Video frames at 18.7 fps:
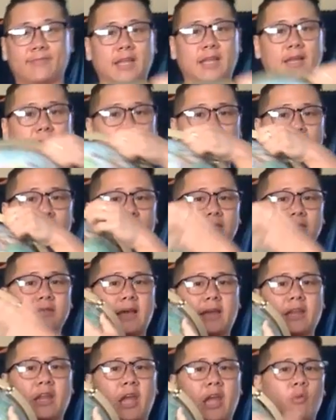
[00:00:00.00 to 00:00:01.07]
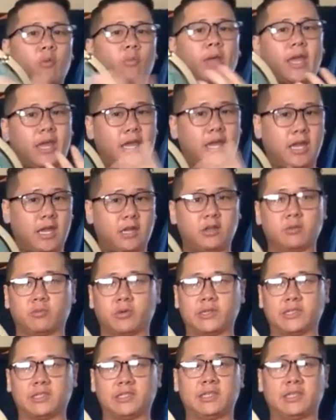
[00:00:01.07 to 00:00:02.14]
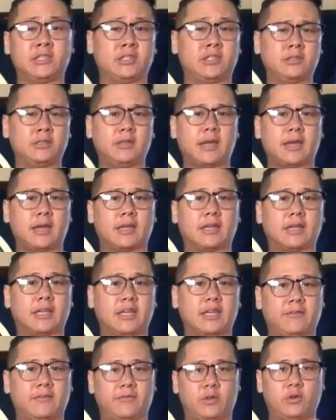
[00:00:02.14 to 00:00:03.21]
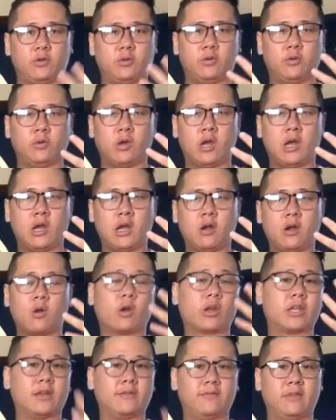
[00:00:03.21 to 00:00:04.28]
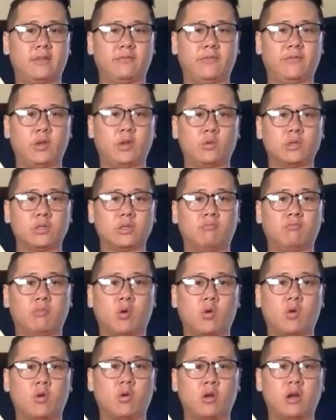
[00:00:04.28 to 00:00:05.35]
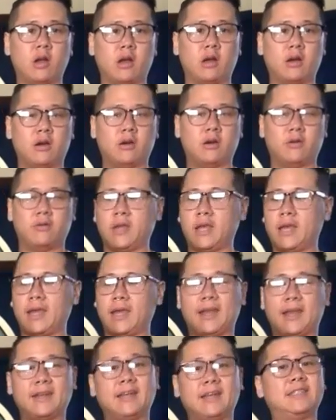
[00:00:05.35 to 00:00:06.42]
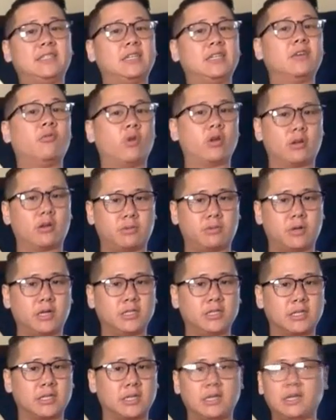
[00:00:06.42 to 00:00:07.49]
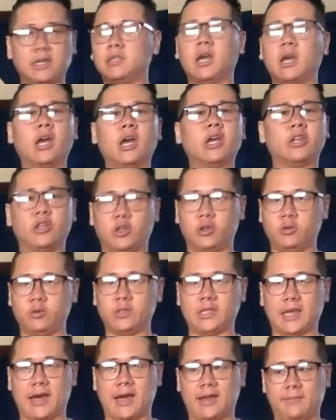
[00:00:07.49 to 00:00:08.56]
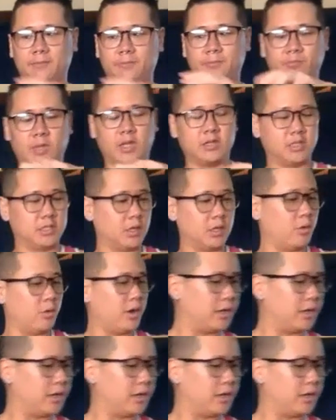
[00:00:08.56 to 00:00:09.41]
this that can help aid your presentation, that can give you or give the viewers more of an idea of what your project is, use that. So